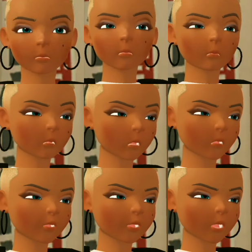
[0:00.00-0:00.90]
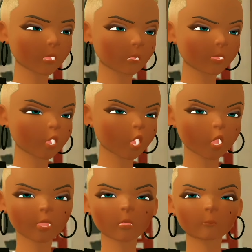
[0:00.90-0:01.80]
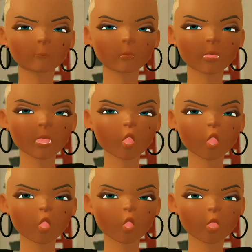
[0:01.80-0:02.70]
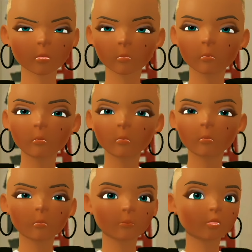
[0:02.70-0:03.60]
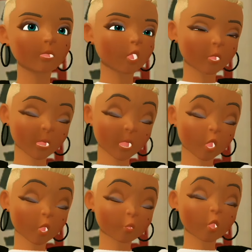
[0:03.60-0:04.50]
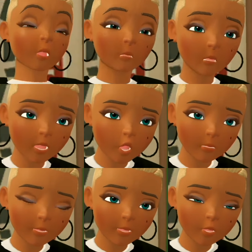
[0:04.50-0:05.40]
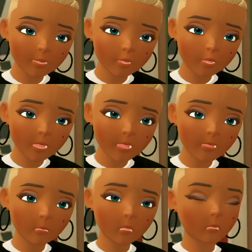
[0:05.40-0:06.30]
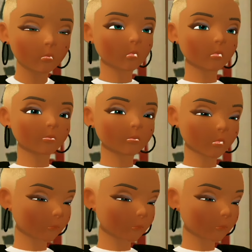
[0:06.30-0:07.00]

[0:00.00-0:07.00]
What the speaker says: see yourself as a police officer right now. For now on, myself, Uncle Steven, and the rest of the class will